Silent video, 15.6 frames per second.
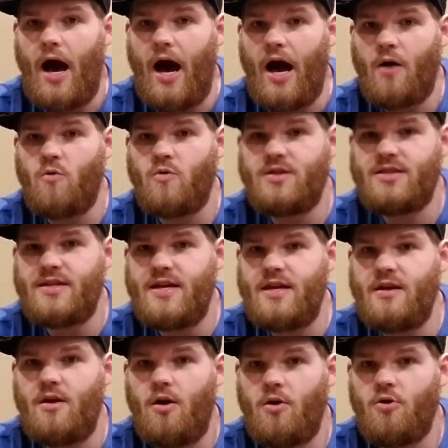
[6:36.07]
Aqua
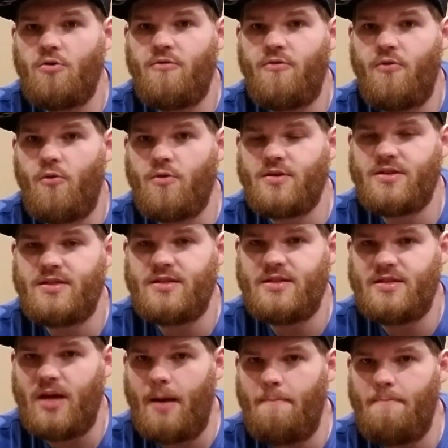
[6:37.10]
Teen Hunger Force
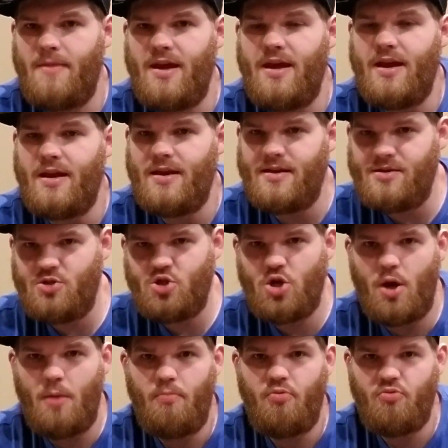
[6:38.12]
Zombie
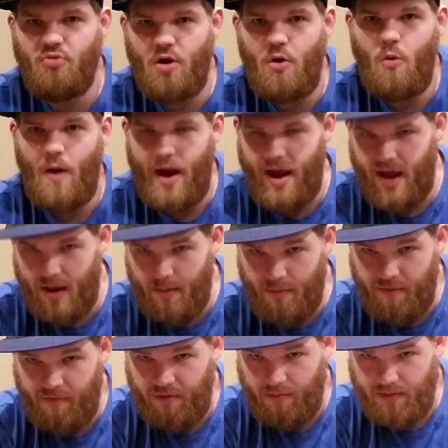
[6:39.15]
Ninja
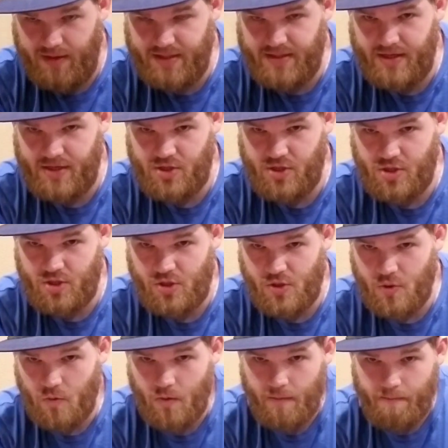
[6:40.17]
Pro-Am for the PlayStation
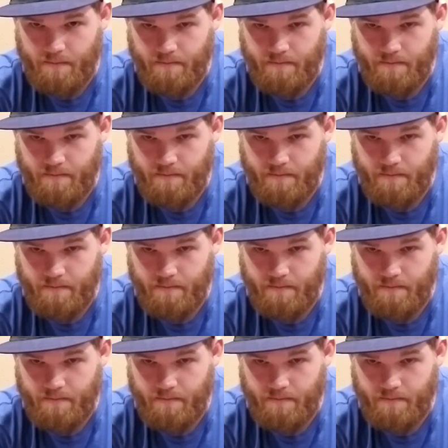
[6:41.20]
2.